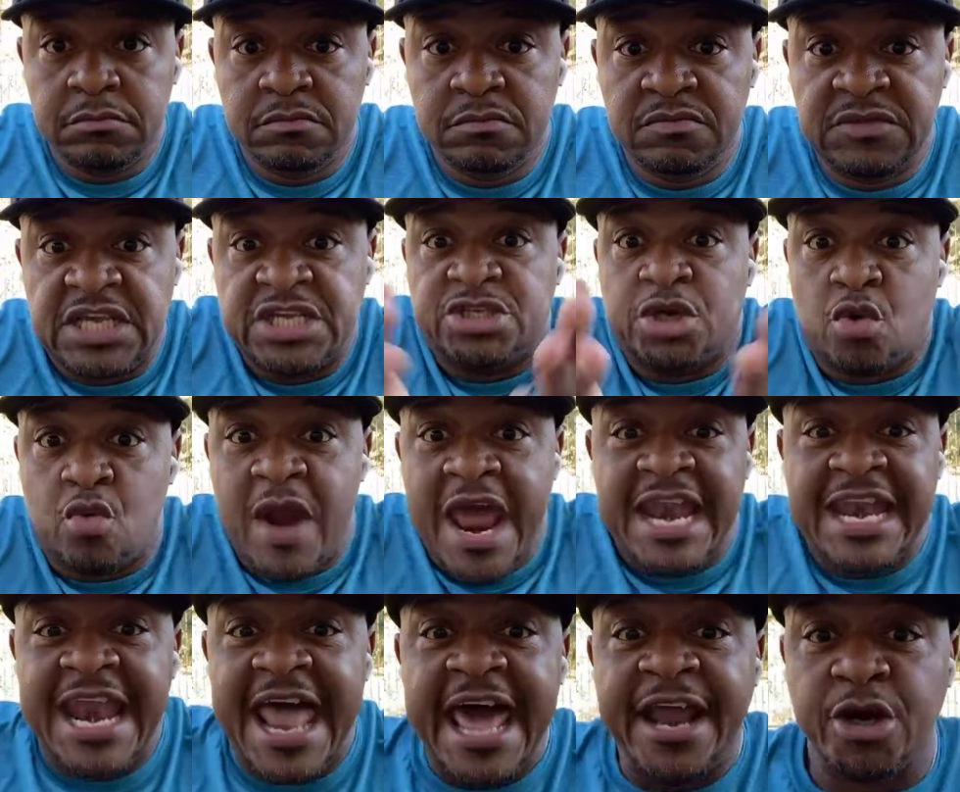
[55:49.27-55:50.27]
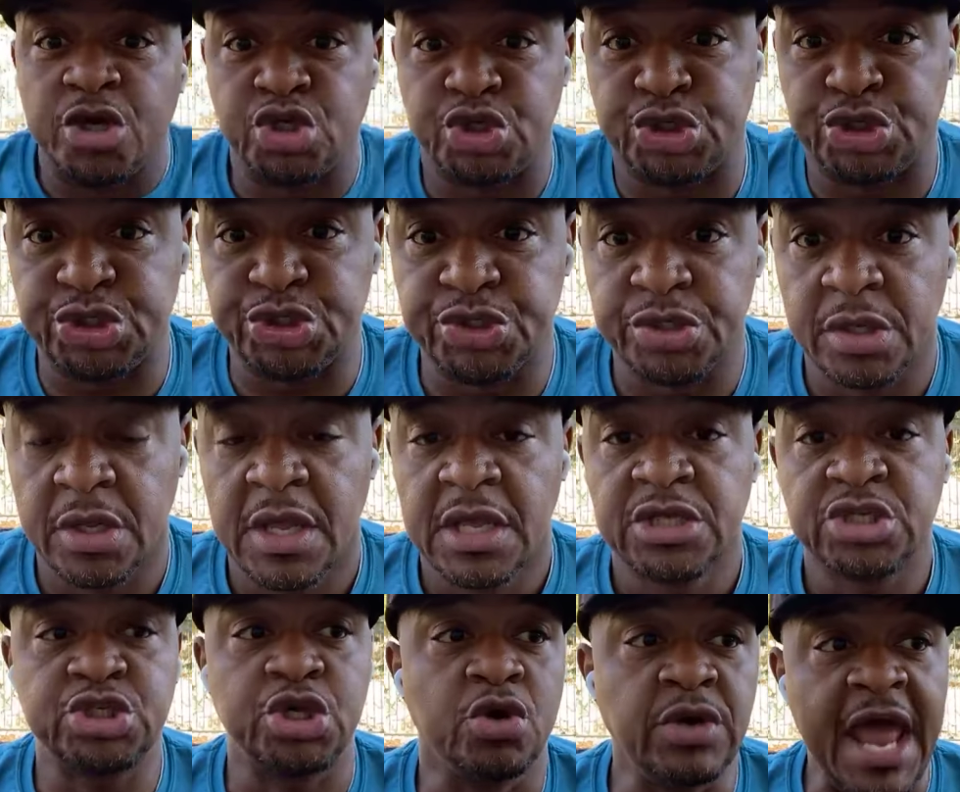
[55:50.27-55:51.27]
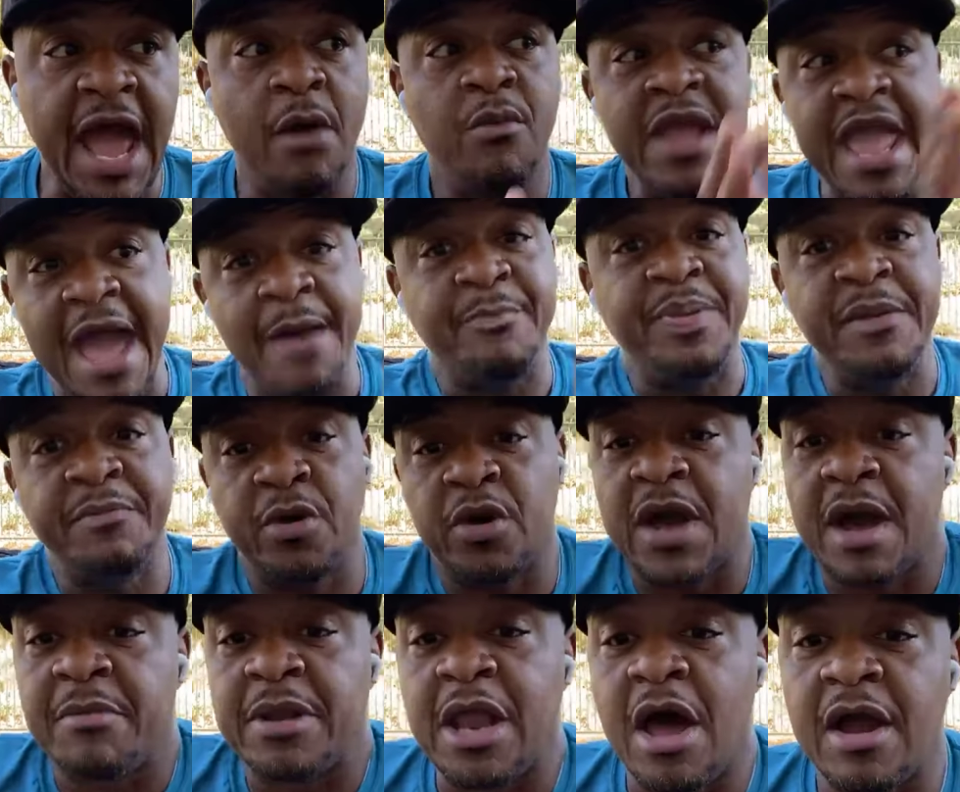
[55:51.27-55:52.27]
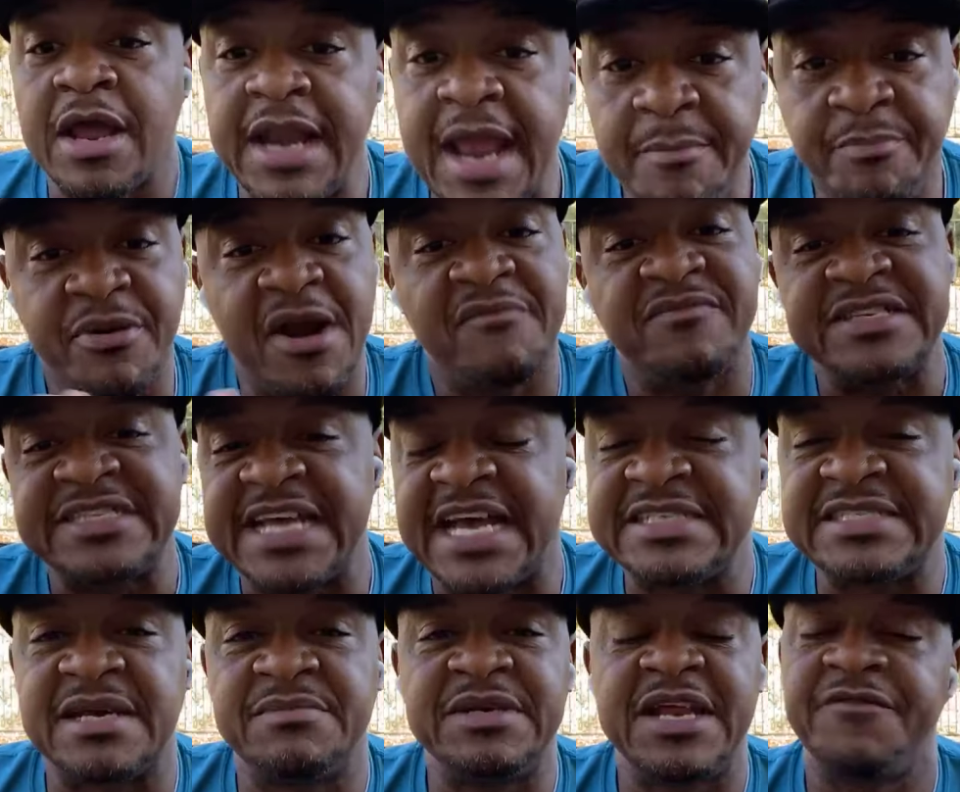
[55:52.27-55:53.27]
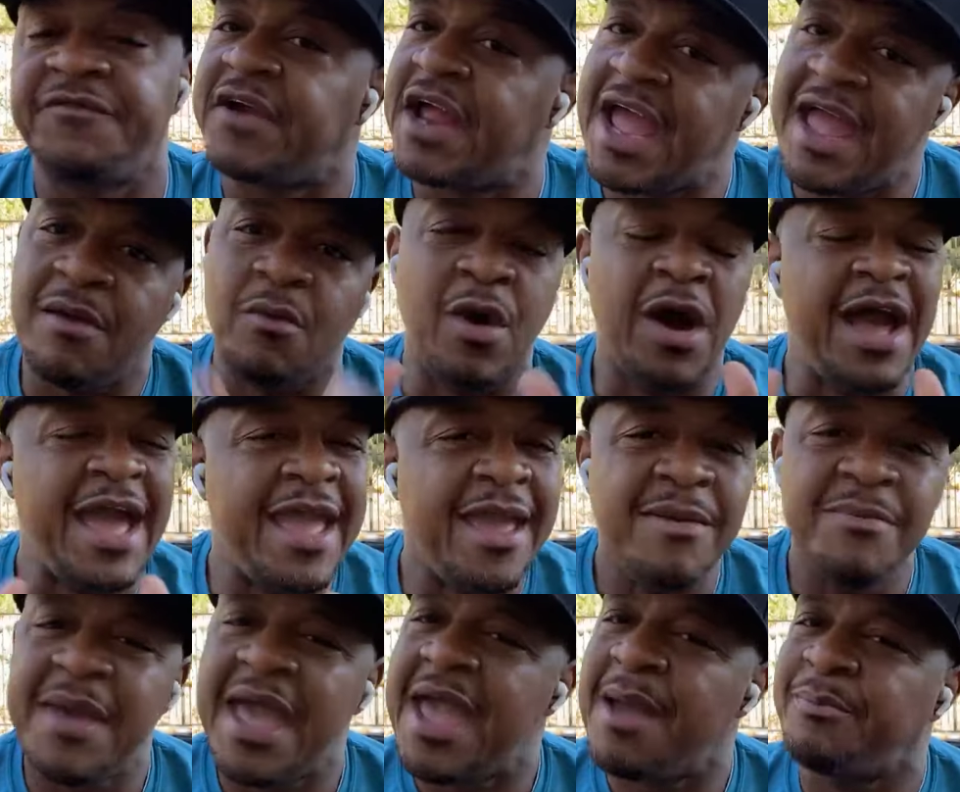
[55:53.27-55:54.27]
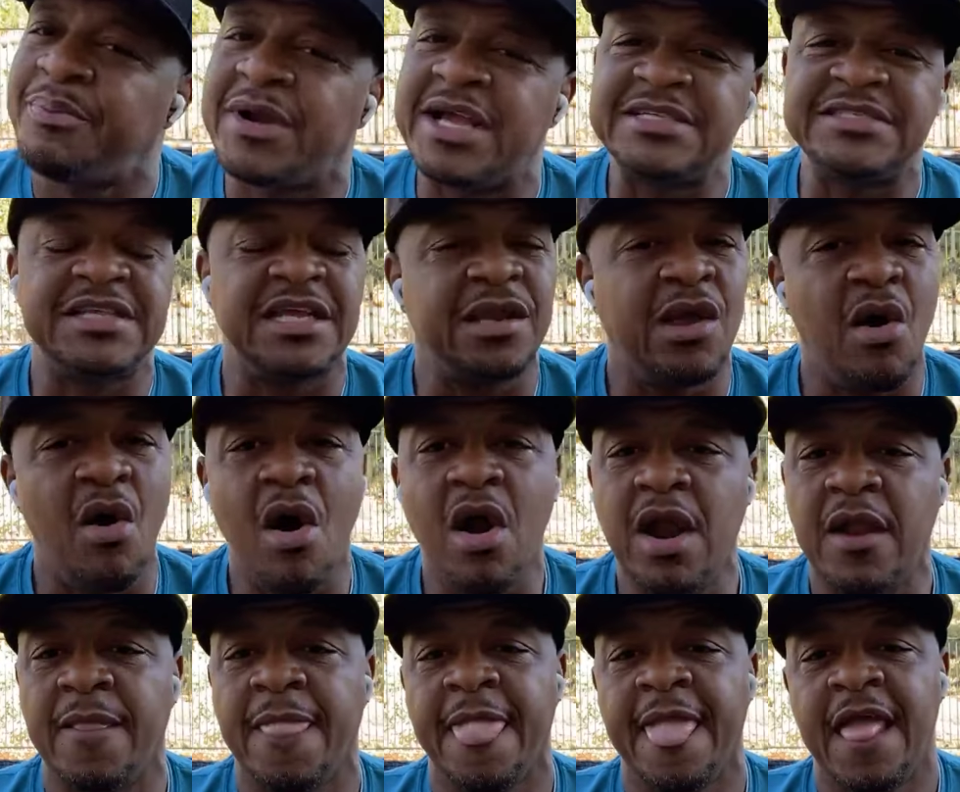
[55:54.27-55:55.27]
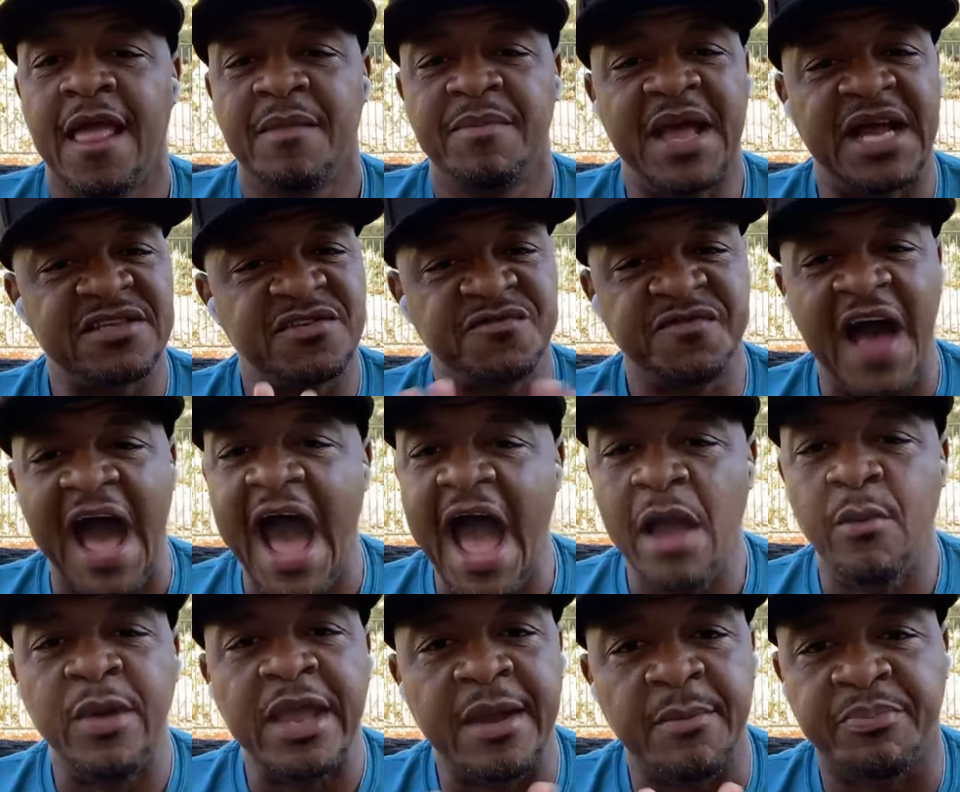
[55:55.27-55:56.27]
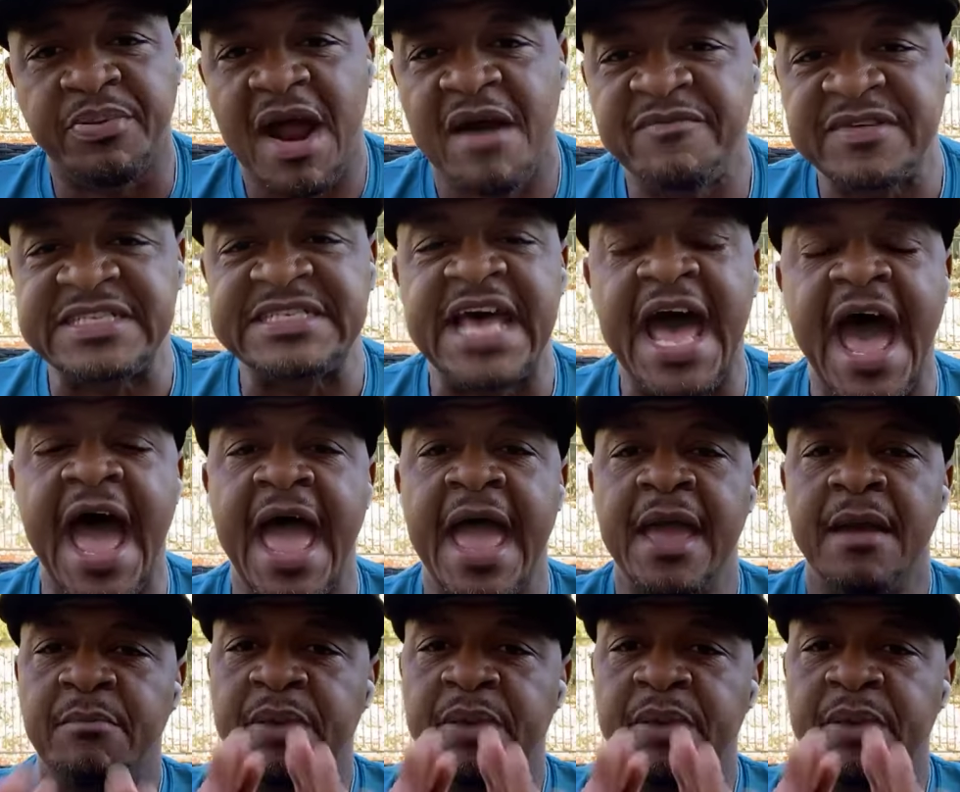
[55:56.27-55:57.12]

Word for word: These are red letters. So now we have people come along and they prophesy something different. Hey, well, amen, praise the Lord. That's fine, we can prophesy.